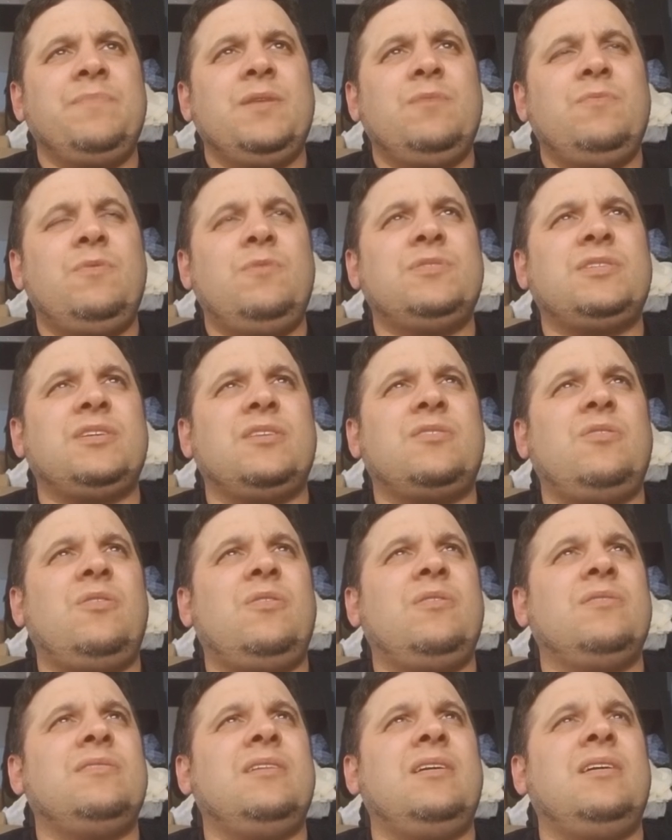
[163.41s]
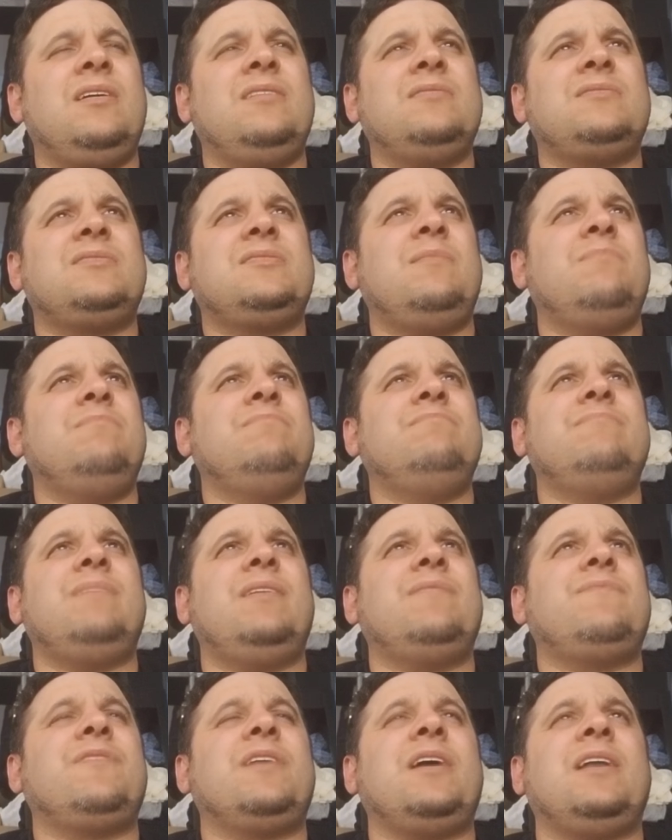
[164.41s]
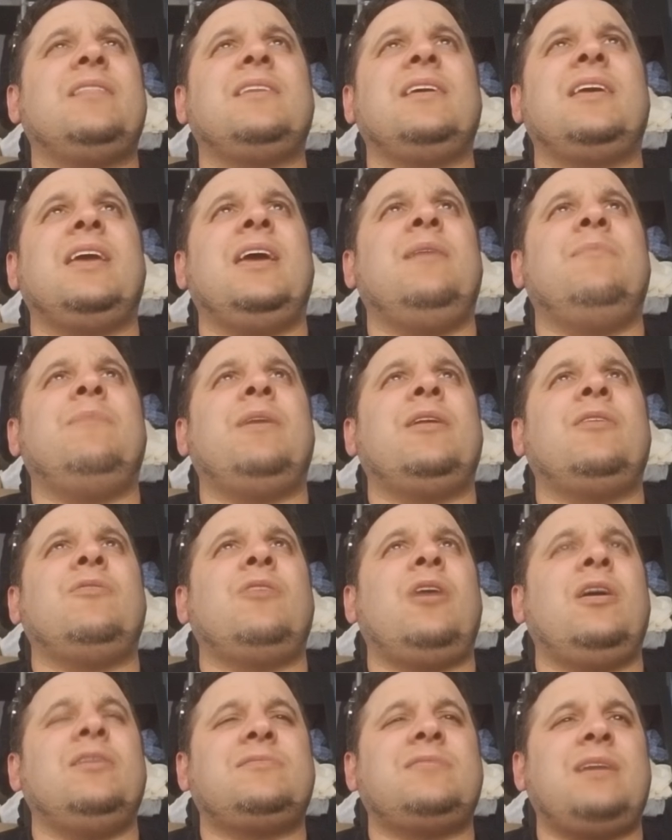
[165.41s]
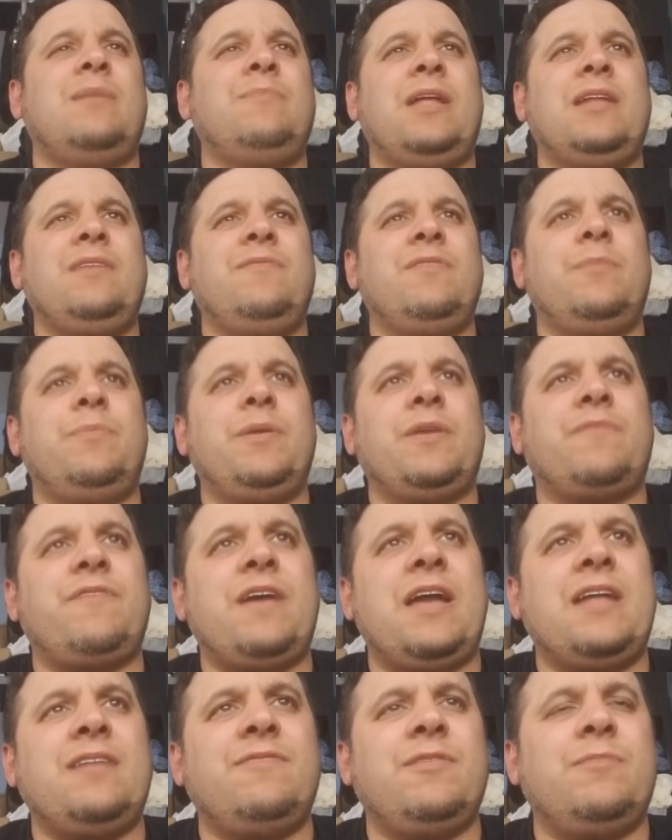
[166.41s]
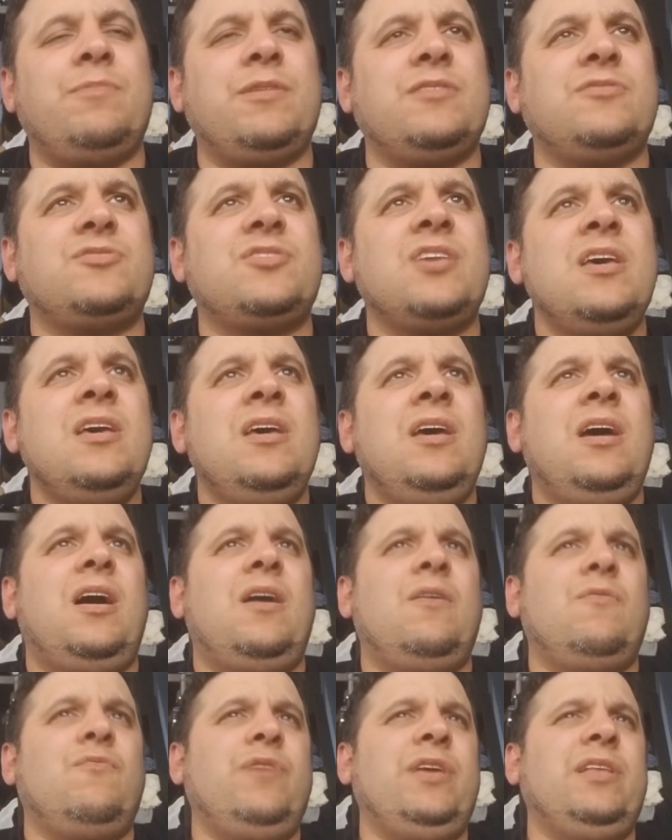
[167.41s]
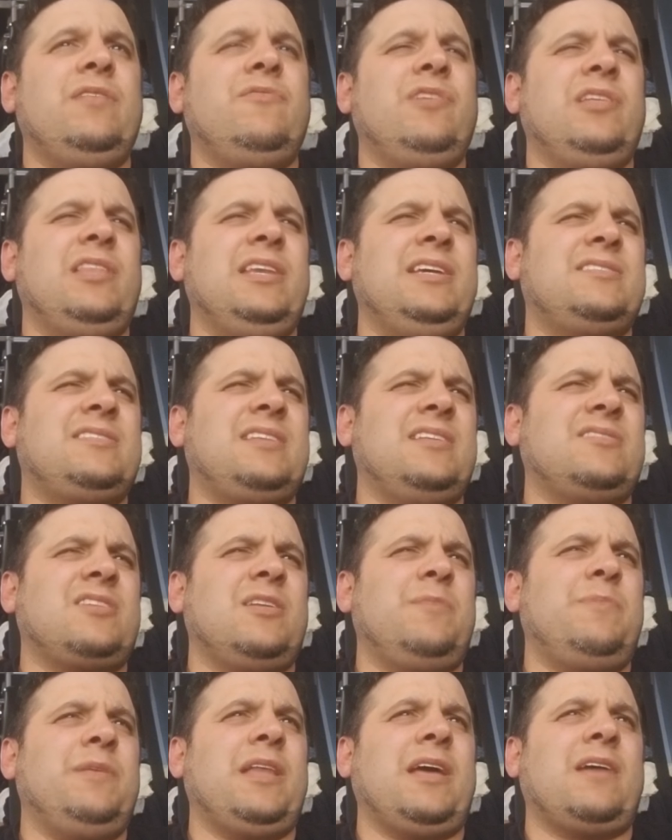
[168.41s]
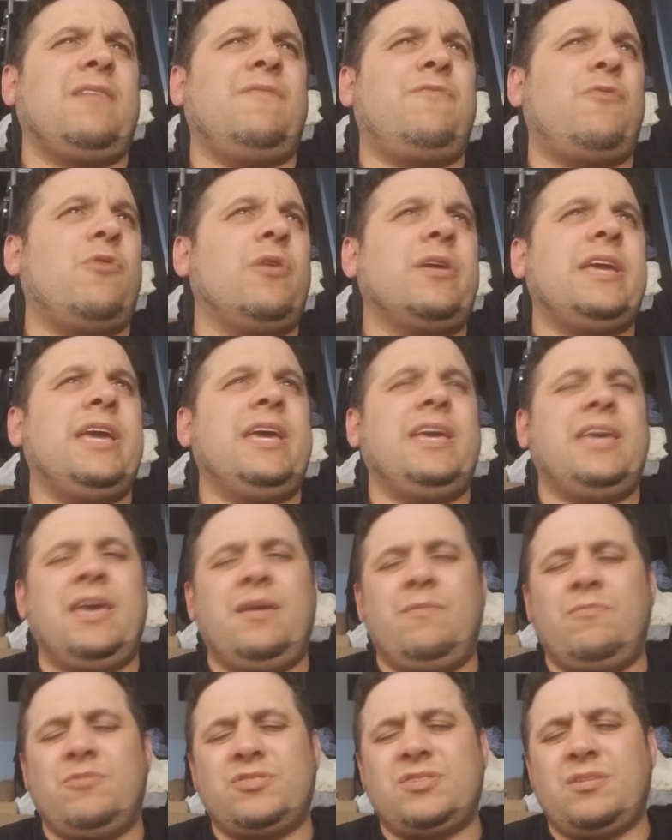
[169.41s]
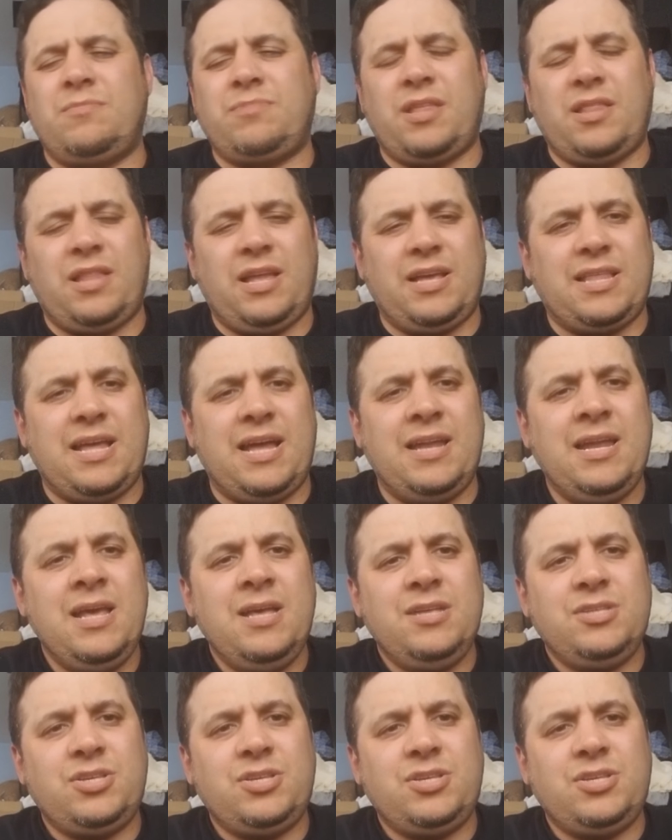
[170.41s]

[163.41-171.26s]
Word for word: what was it called? Uh, some I forgot the game. I don't know. It's, I'm not even a big fan of it, but there's a re-release that's going to be like a 4K game or something like that.